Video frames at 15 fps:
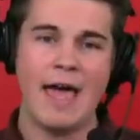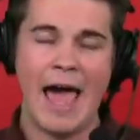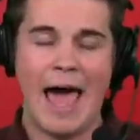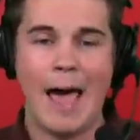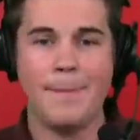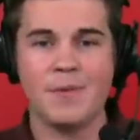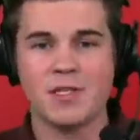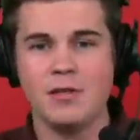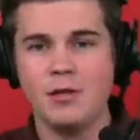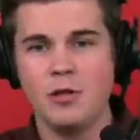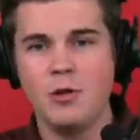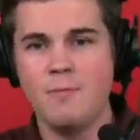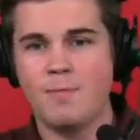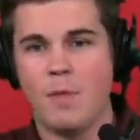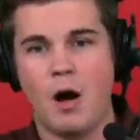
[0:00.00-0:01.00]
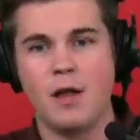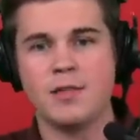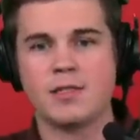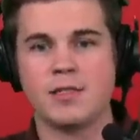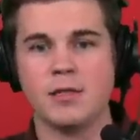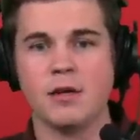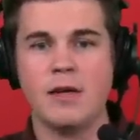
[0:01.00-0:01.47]
Absolute
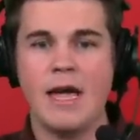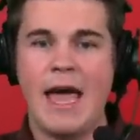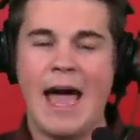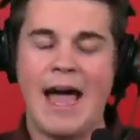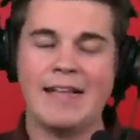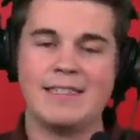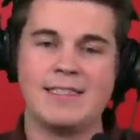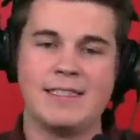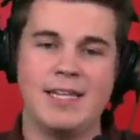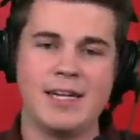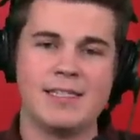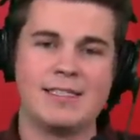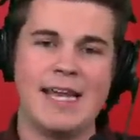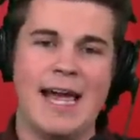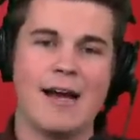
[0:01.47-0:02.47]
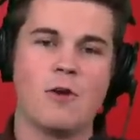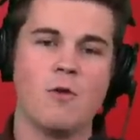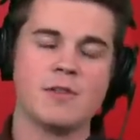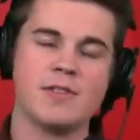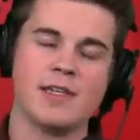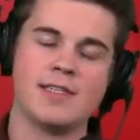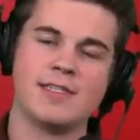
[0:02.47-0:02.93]
monster. Had 6
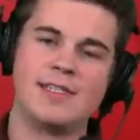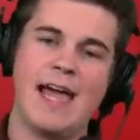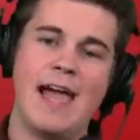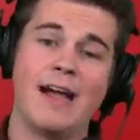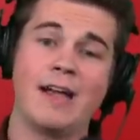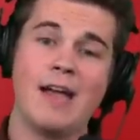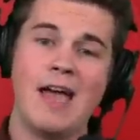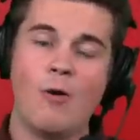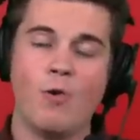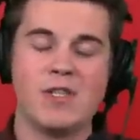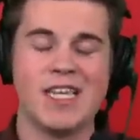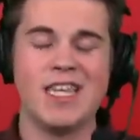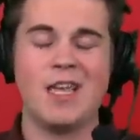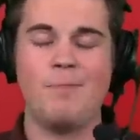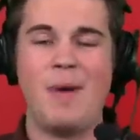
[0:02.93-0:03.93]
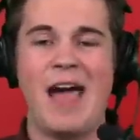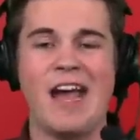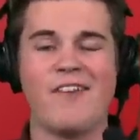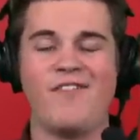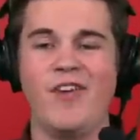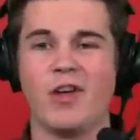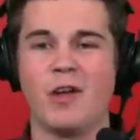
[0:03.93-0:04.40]
tackles, a sack, was in the
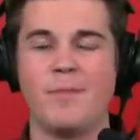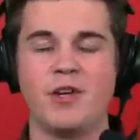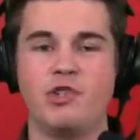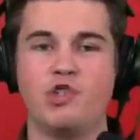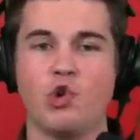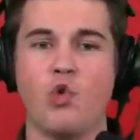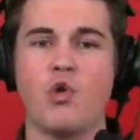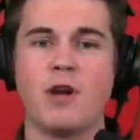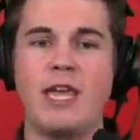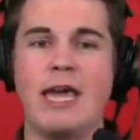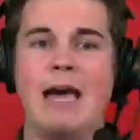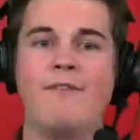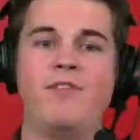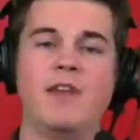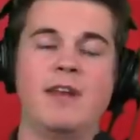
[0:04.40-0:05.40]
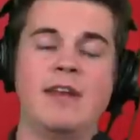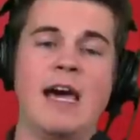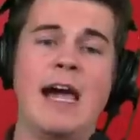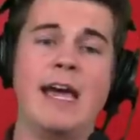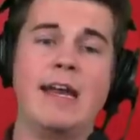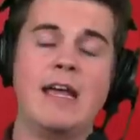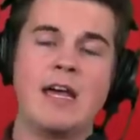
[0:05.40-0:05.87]
backfield a majority of the
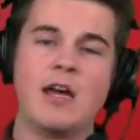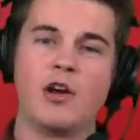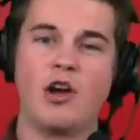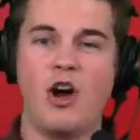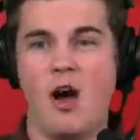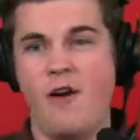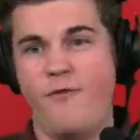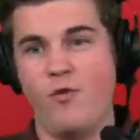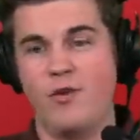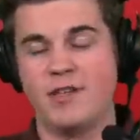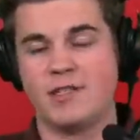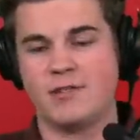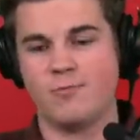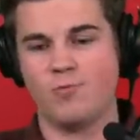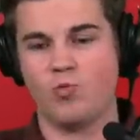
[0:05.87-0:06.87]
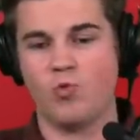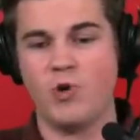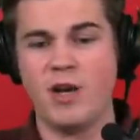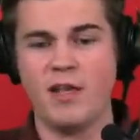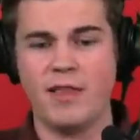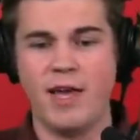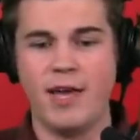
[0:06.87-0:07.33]
night. Goff was
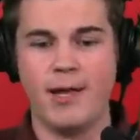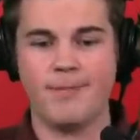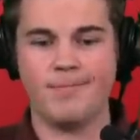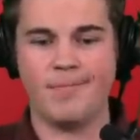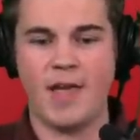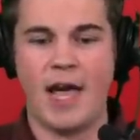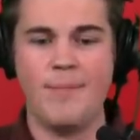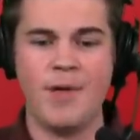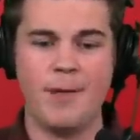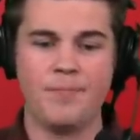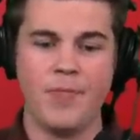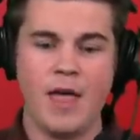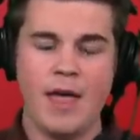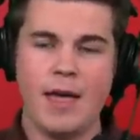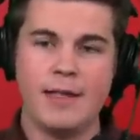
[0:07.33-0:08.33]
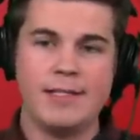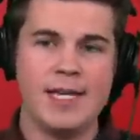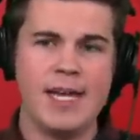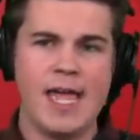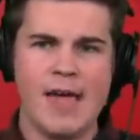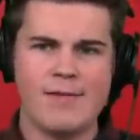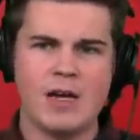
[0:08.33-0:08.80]
really, I mean,
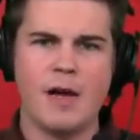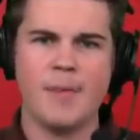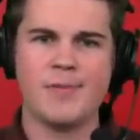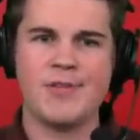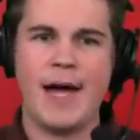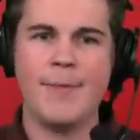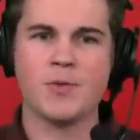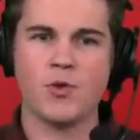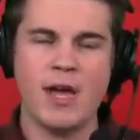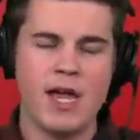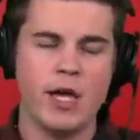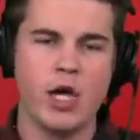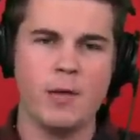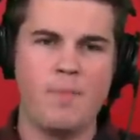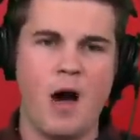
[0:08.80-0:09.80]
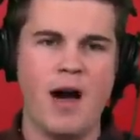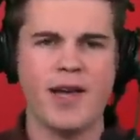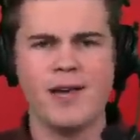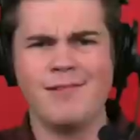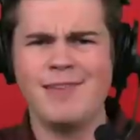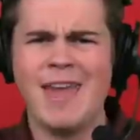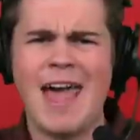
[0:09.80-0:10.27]
did he have a couple times where he had a good
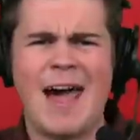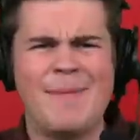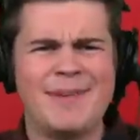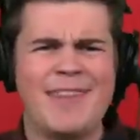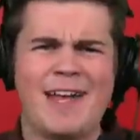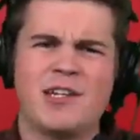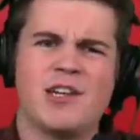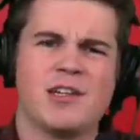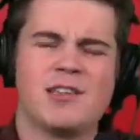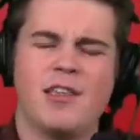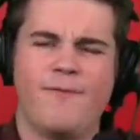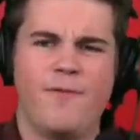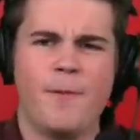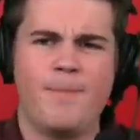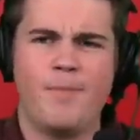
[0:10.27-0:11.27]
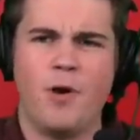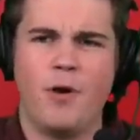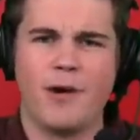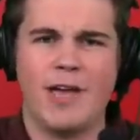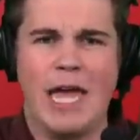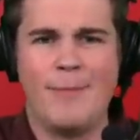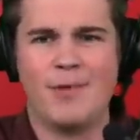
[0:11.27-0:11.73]
pocket? Yeah, but that's just the football
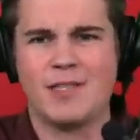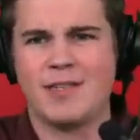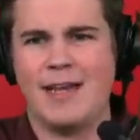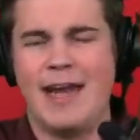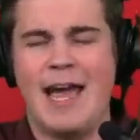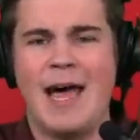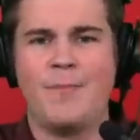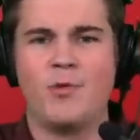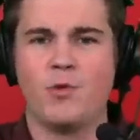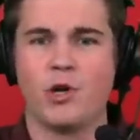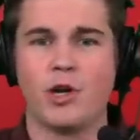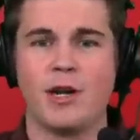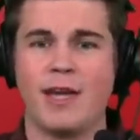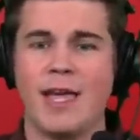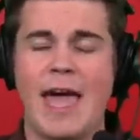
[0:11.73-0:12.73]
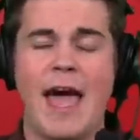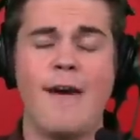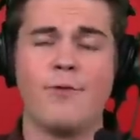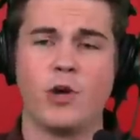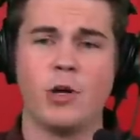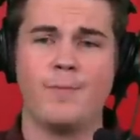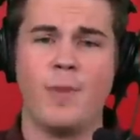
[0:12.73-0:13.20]
game. It's going to happen. We're going to have
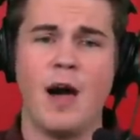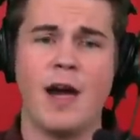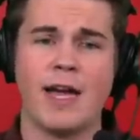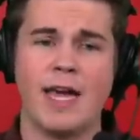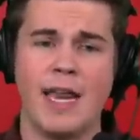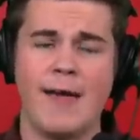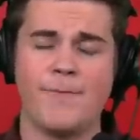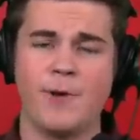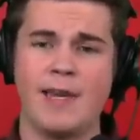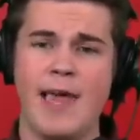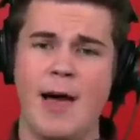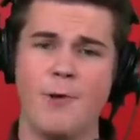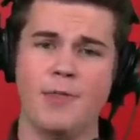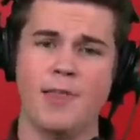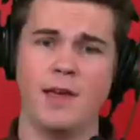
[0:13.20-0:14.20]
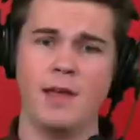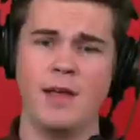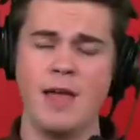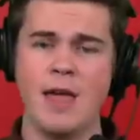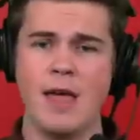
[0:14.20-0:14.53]
a good pocket every now and then.